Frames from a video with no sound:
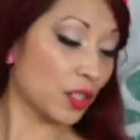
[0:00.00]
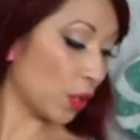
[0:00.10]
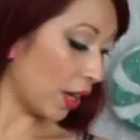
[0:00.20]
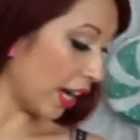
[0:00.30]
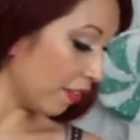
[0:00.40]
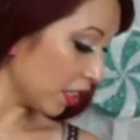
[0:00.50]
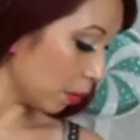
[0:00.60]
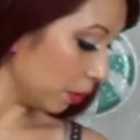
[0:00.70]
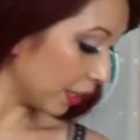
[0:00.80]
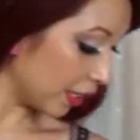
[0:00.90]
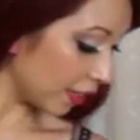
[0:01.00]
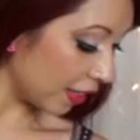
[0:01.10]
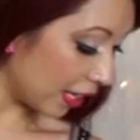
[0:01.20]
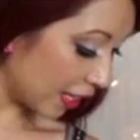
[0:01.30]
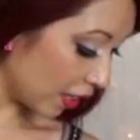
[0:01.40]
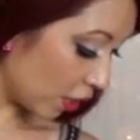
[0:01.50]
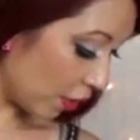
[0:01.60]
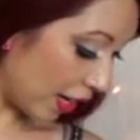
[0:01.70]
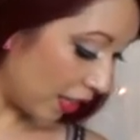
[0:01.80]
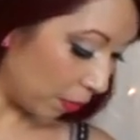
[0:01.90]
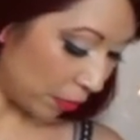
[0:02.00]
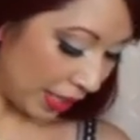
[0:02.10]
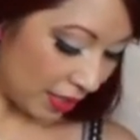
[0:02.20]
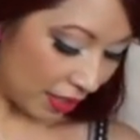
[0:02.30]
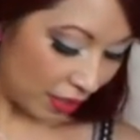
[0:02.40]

So I have a couple here that I can go ahead and place